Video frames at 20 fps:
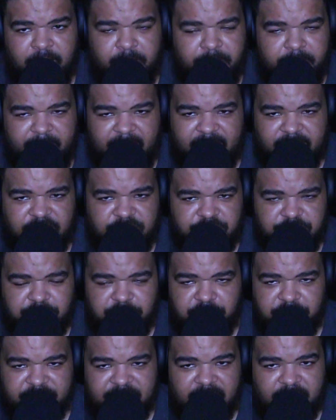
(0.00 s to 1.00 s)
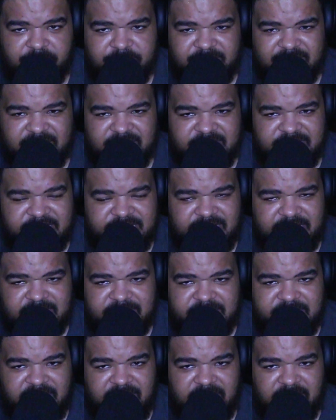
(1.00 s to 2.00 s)
made in
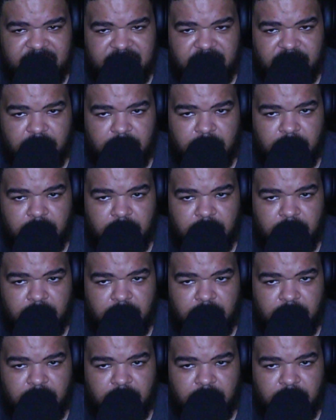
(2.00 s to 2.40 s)
2016